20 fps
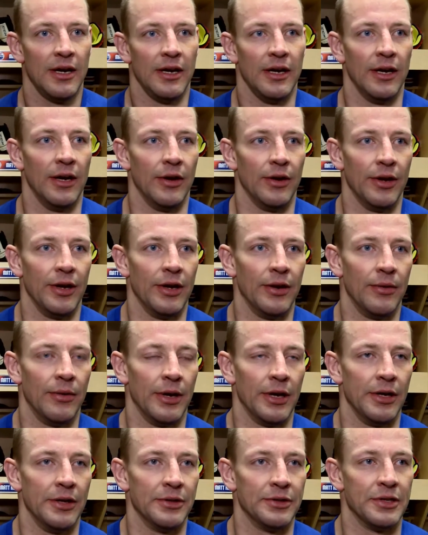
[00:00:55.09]
you know, you don't
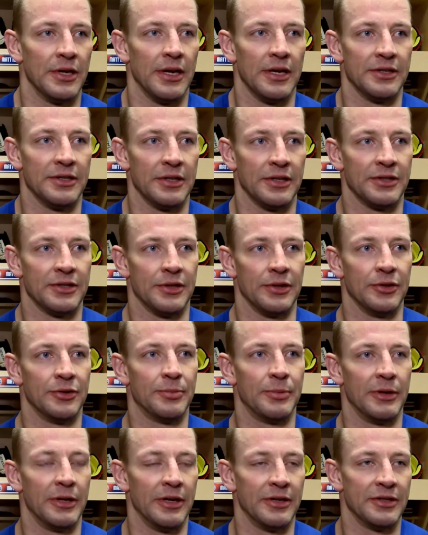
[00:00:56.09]
want to use it as an excuse,
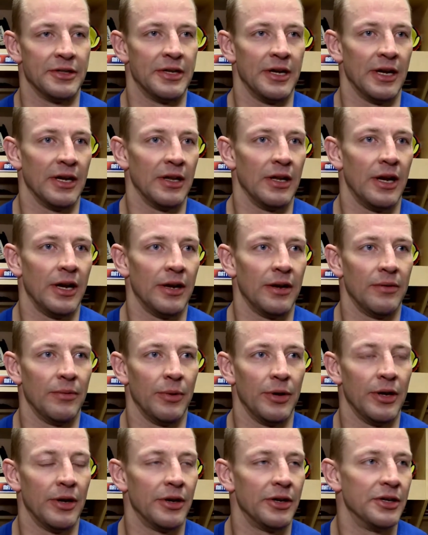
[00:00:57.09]
but does it take a lot of
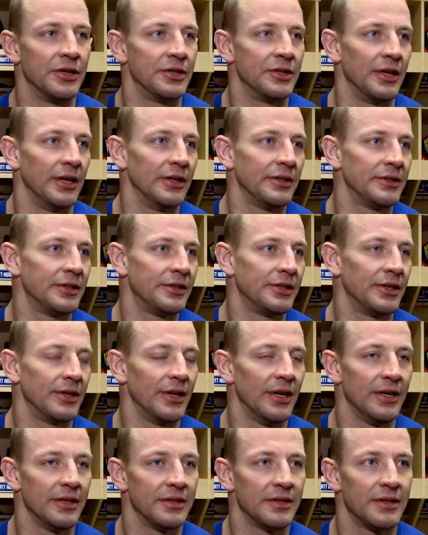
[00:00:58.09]
wind out of your sails? It sure
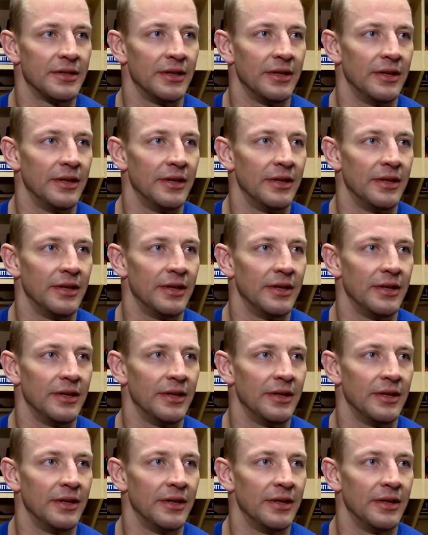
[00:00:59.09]
does.